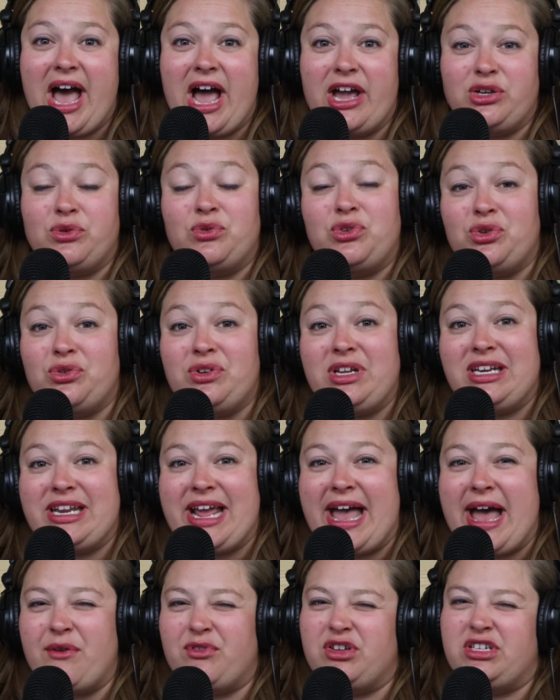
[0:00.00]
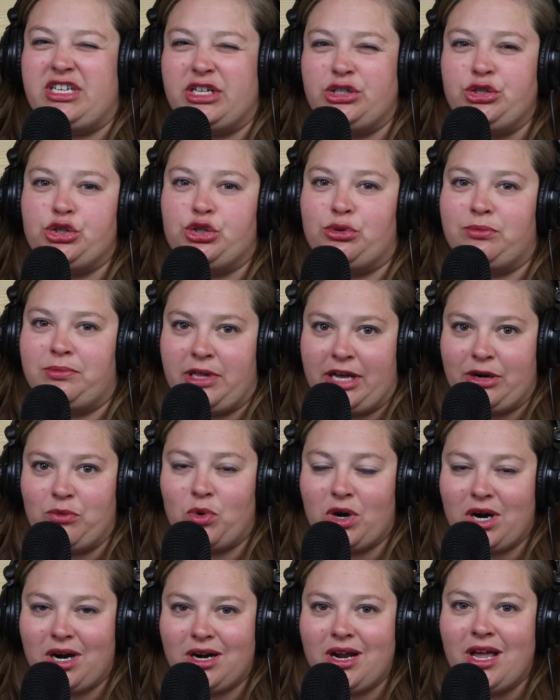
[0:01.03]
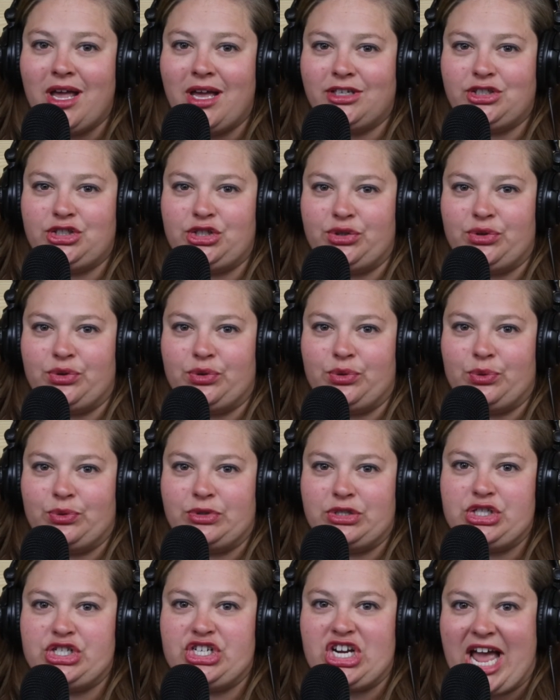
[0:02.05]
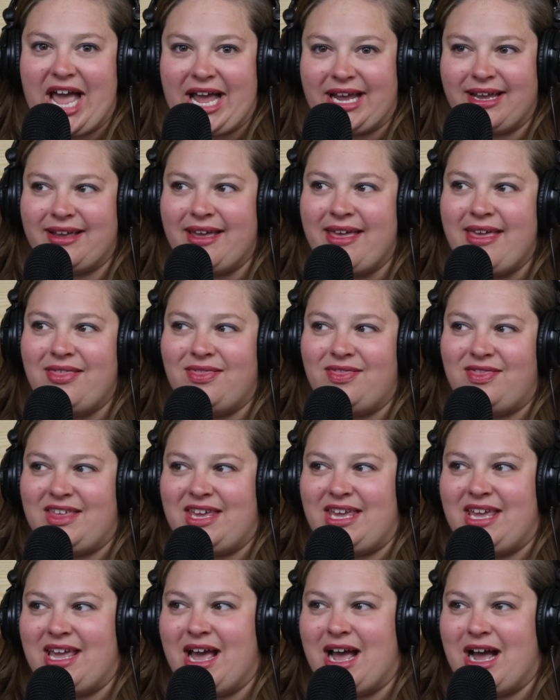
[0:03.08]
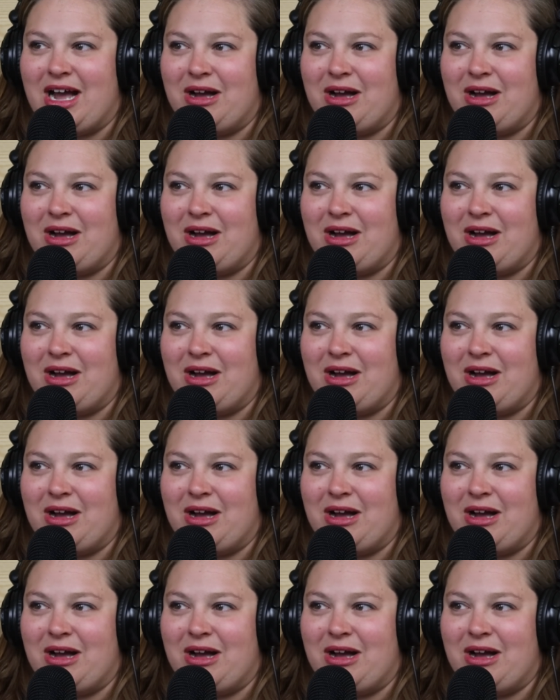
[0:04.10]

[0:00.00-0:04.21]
you do need to have additional blood work to check the